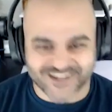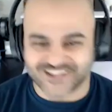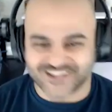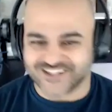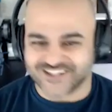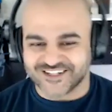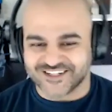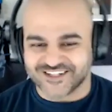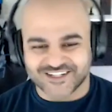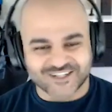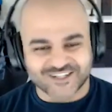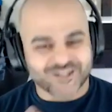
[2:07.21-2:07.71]

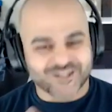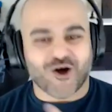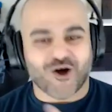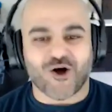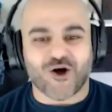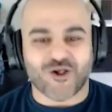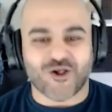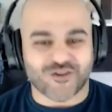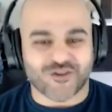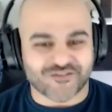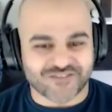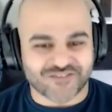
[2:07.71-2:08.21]
and
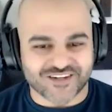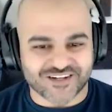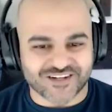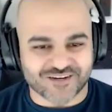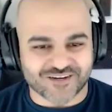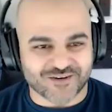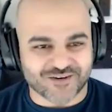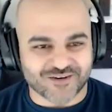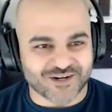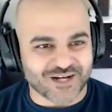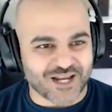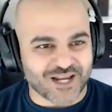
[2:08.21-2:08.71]
all of the
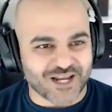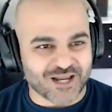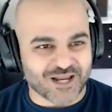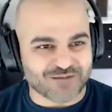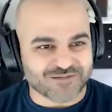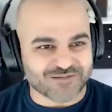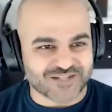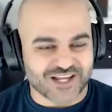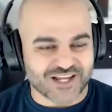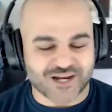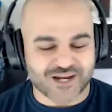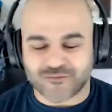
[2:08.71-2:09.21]
different names
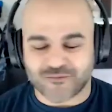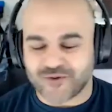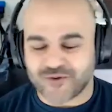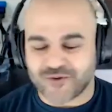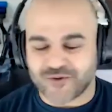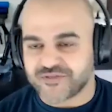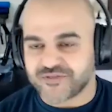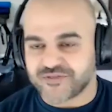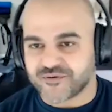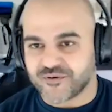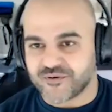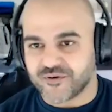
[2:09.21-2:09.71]
that it
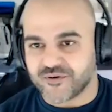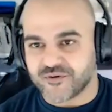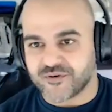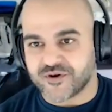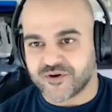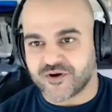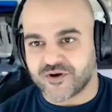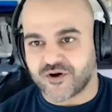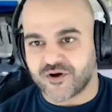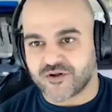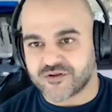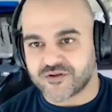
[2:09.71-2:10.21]
went through
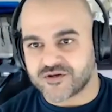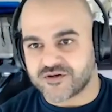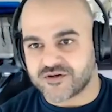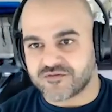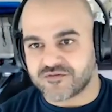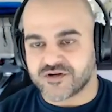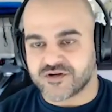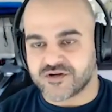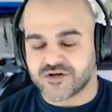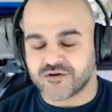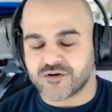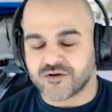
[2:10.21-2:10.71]
and all the
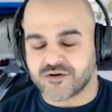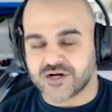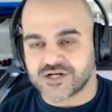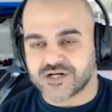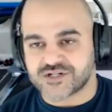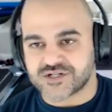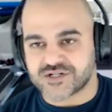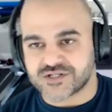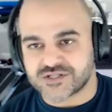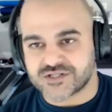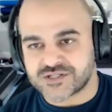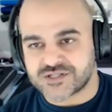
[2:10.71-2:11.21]
different
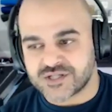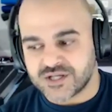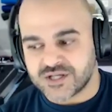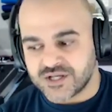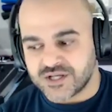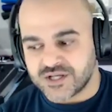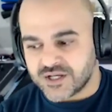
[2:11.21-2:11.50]
iterations,